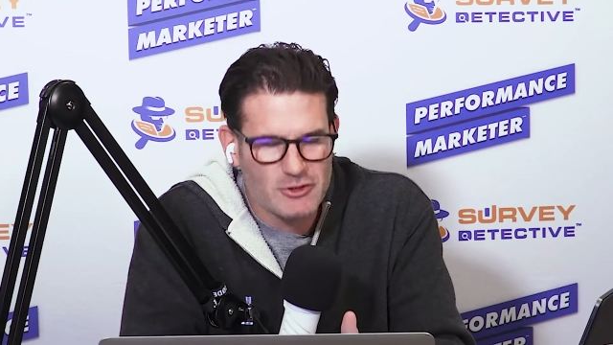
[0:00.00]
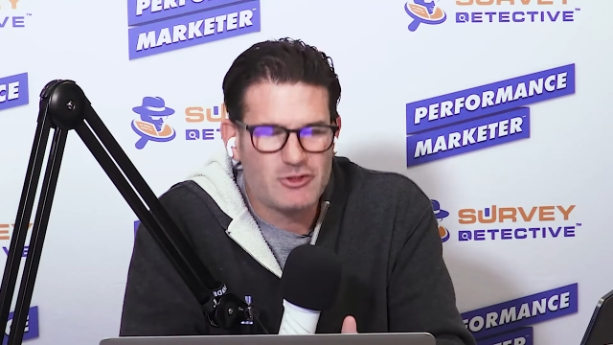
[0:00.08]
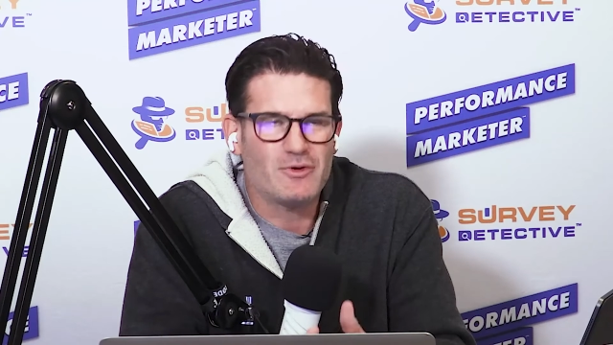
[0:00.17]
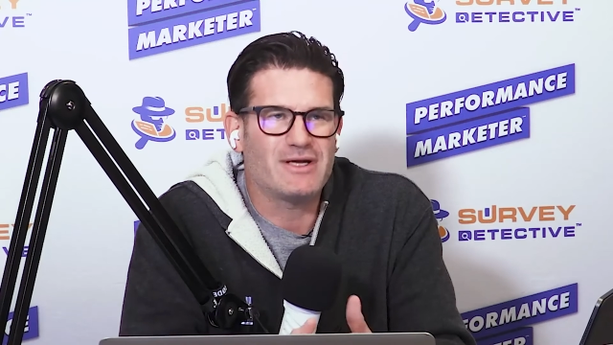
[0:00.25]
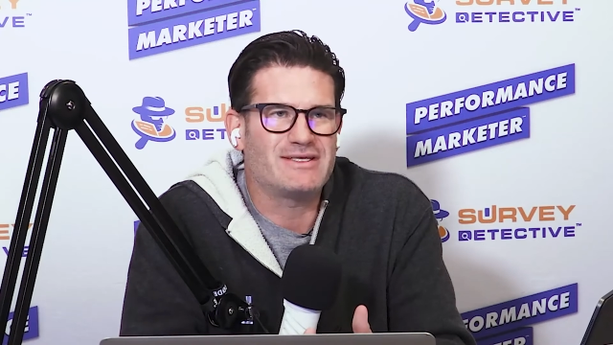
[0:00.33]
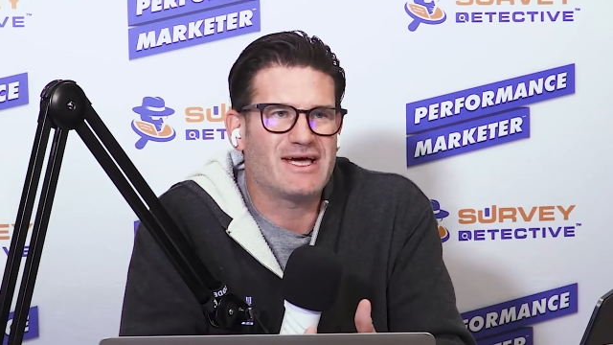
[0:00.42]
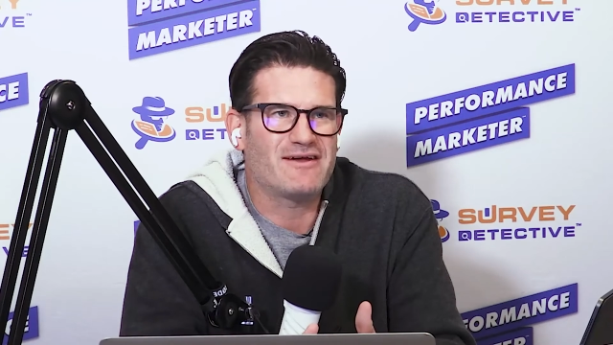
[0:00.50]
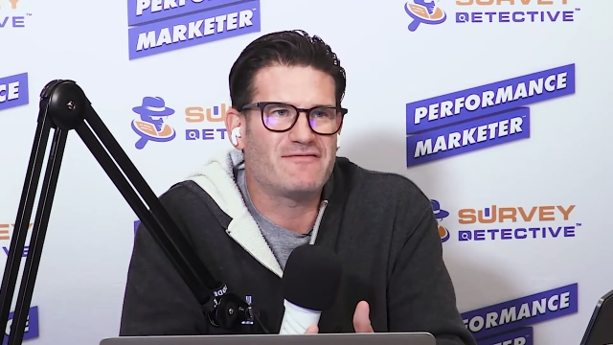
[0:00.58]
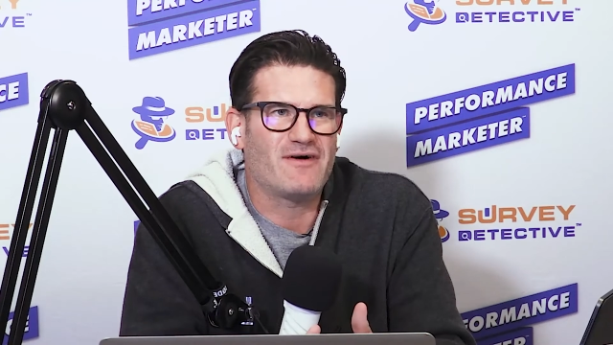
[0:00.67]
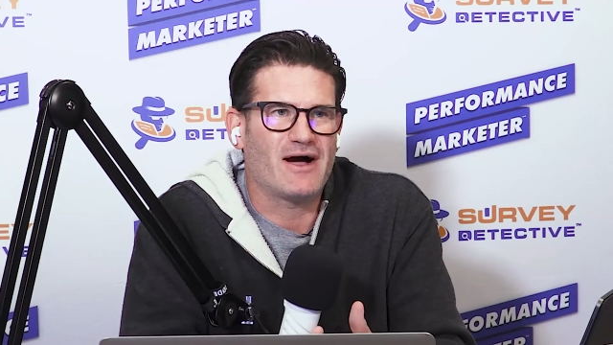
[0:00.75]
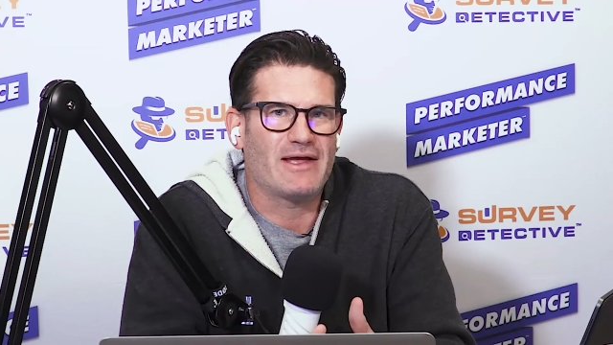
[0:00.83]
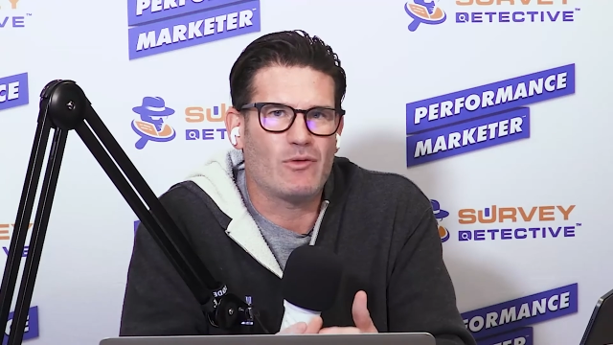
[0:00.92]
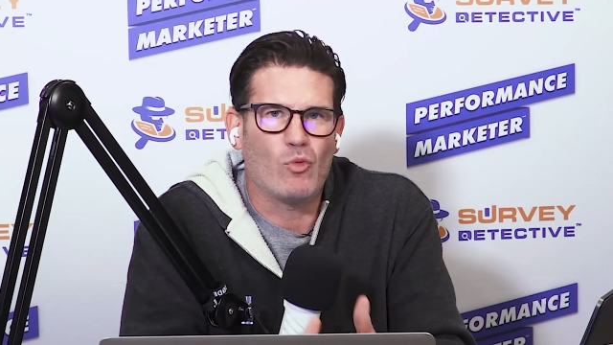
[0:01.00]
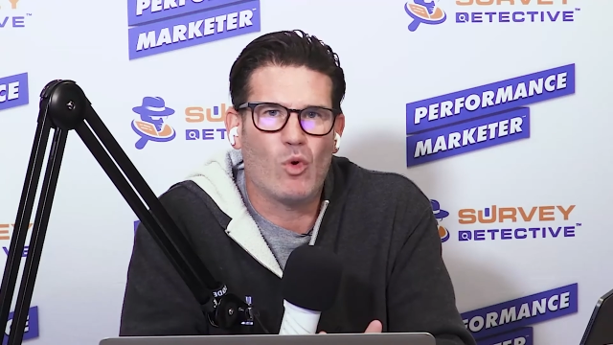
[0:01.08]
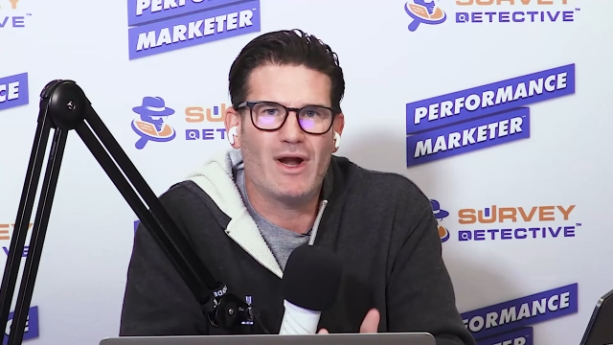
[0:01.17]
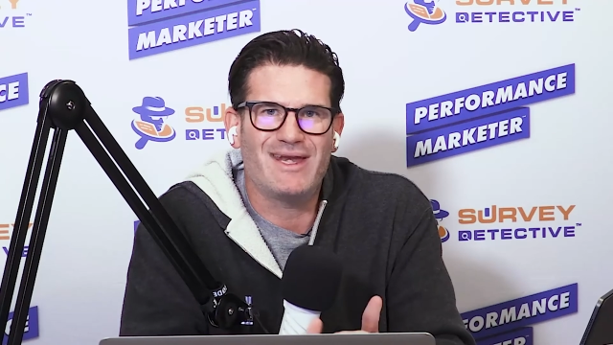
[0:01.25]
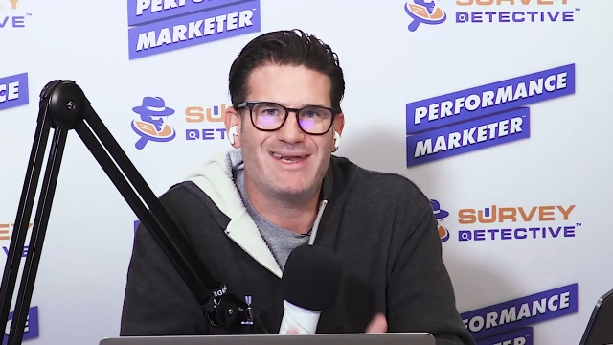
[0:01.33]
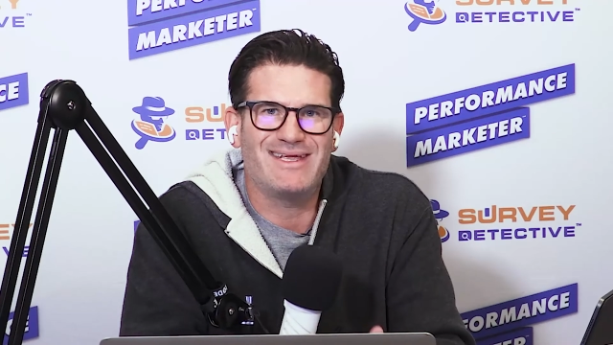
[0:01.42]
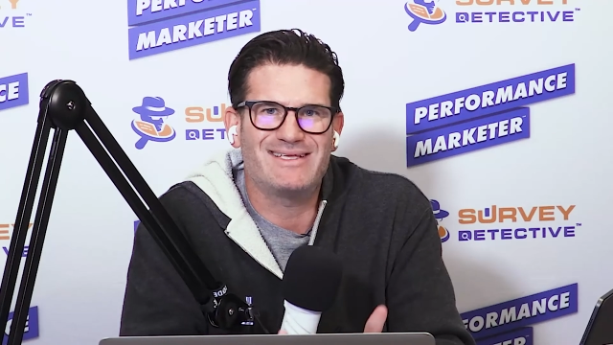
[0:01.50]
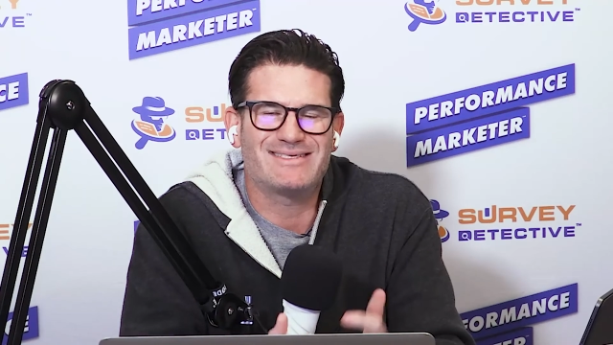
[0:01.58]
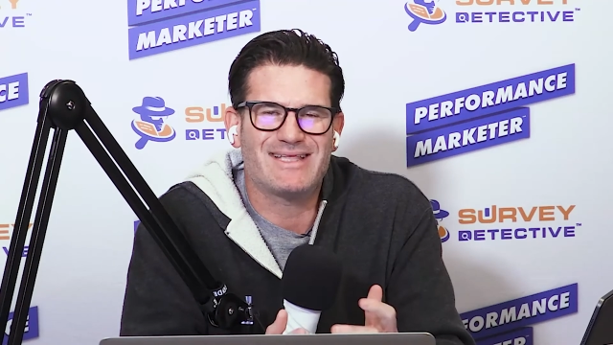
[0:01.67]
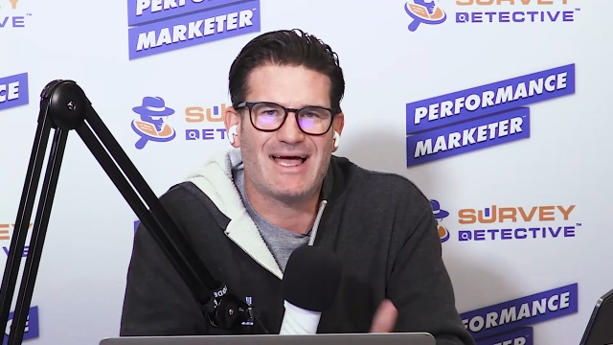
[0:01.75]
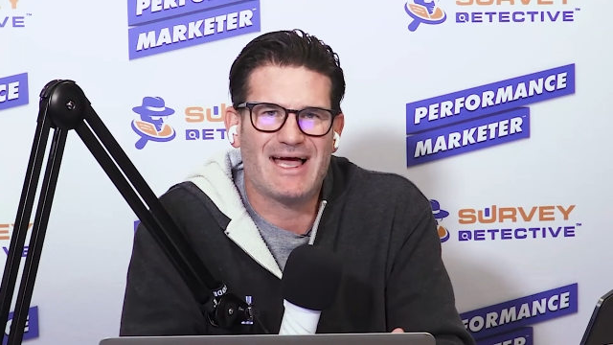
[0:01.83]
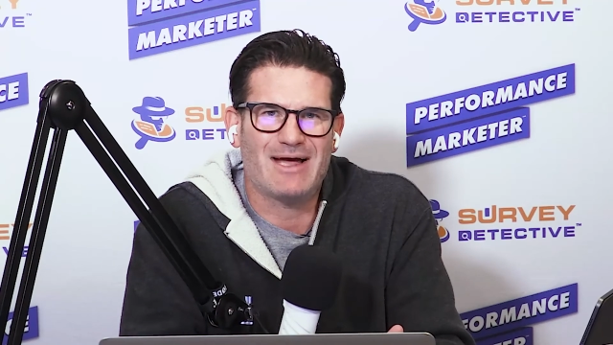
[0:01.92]
to identify what needs
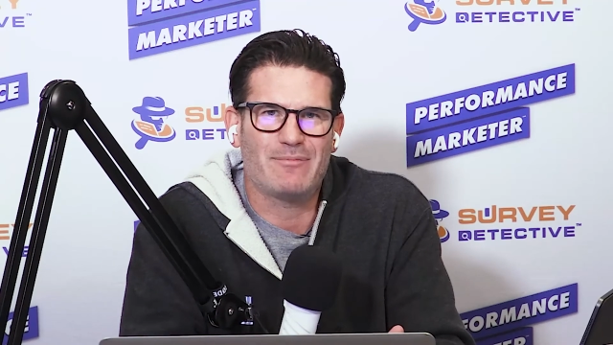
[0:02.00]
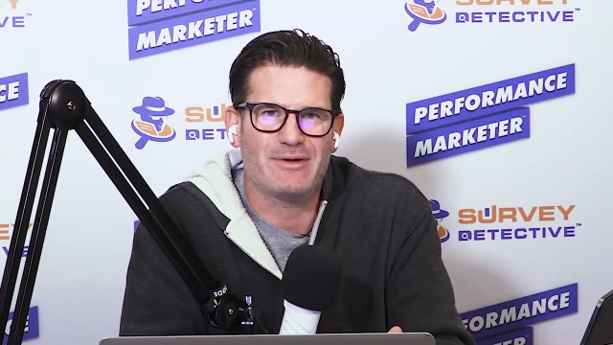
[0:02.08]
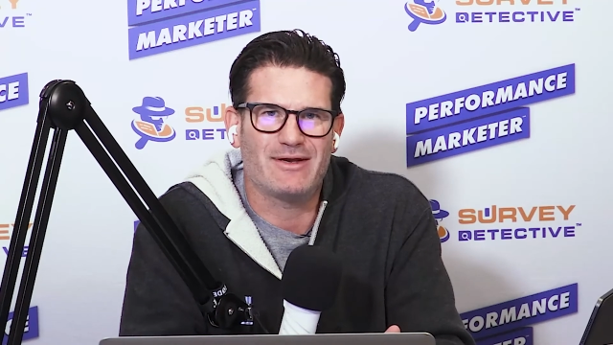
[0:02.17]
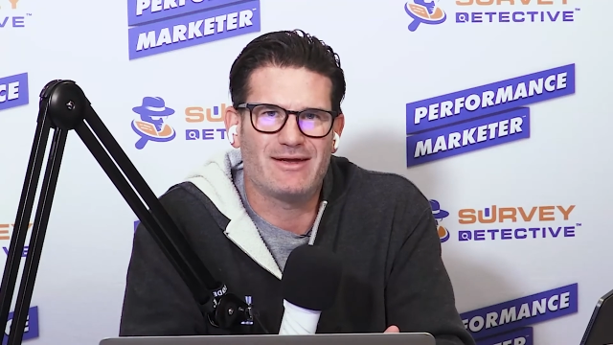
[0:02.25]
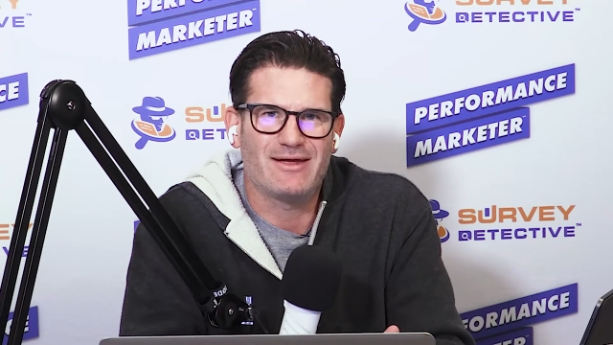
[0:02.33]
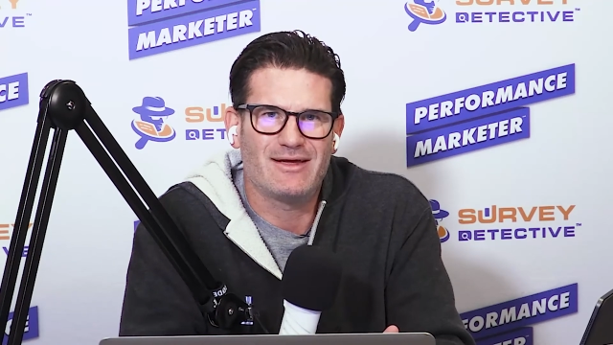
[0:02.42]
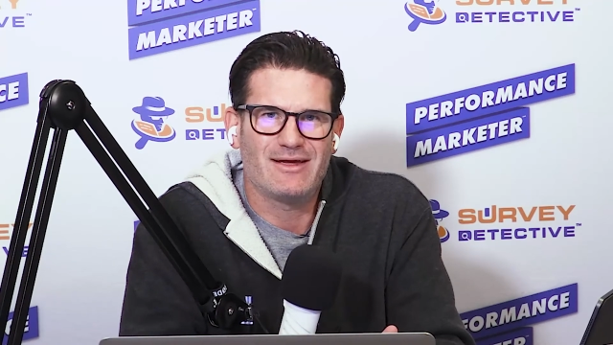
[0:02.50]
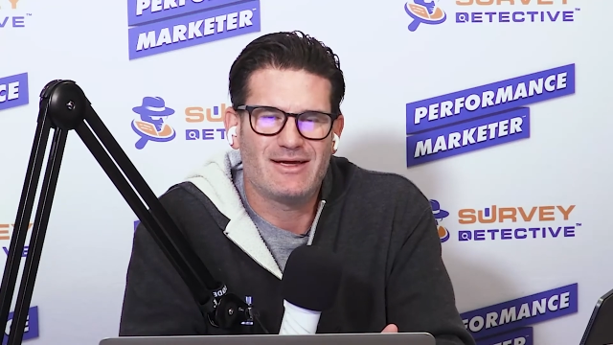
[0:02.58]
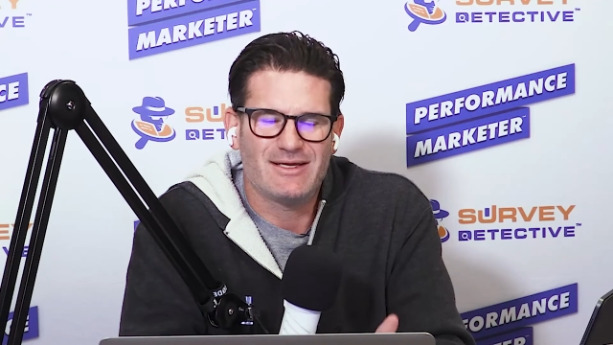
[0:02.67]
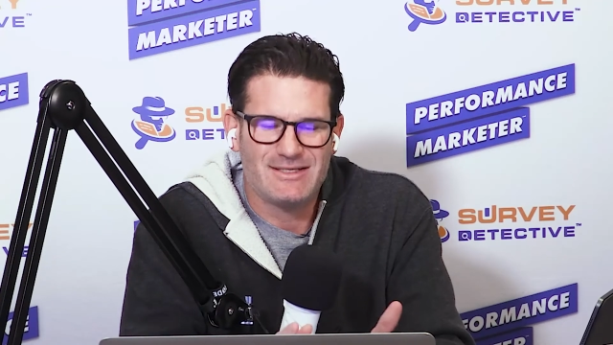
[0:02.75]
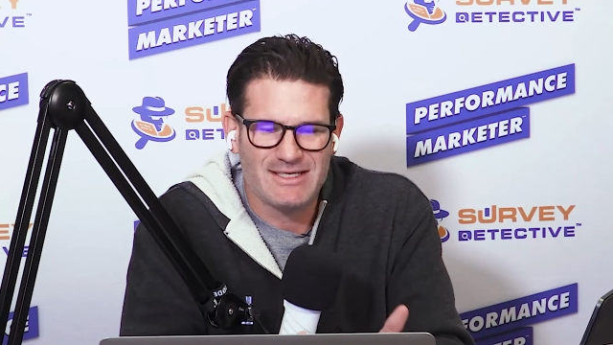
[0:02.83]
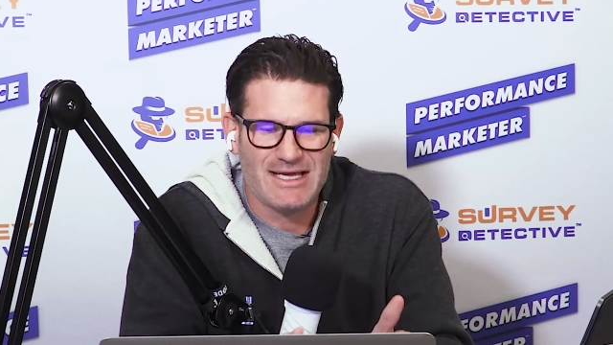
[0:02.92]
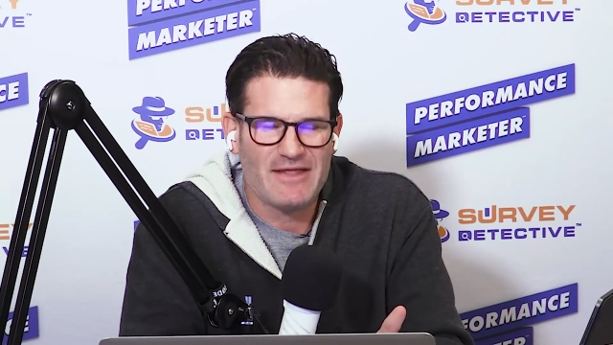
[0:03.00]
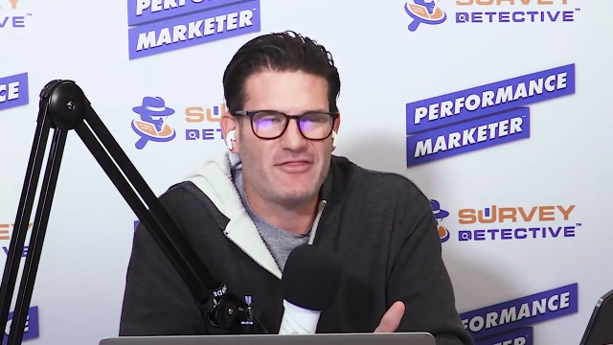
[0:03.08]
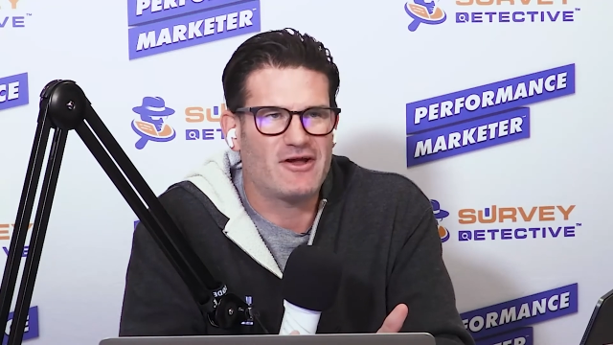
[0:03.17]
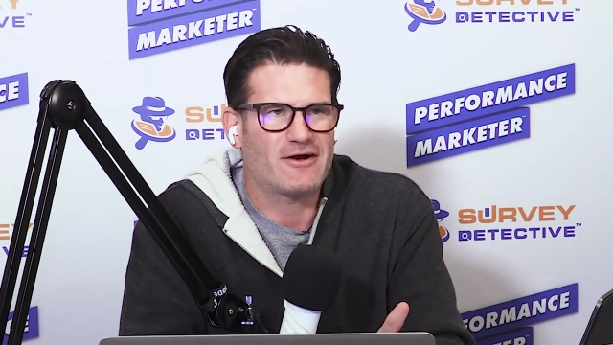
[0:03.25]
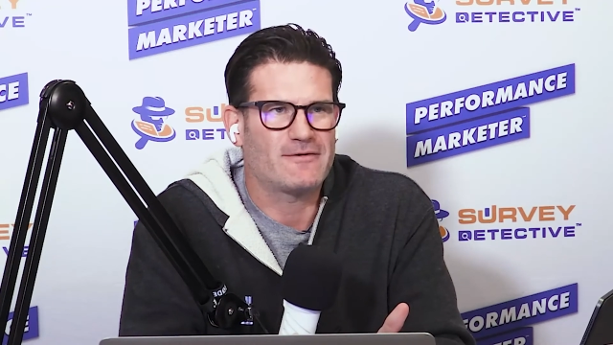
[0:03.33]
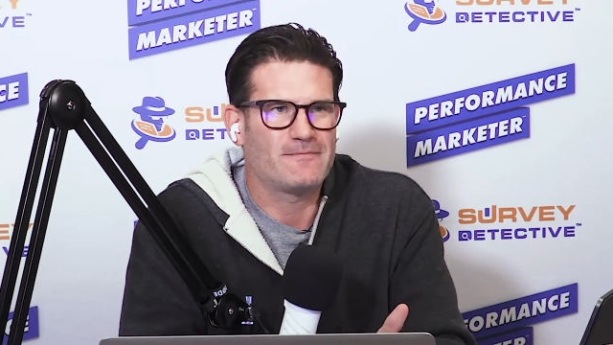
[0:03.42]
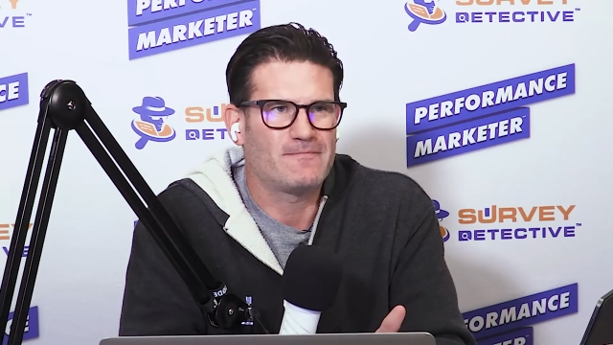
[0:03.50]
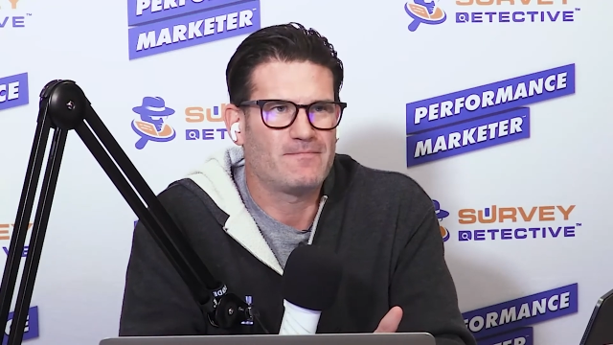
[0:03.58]
to happen to get there.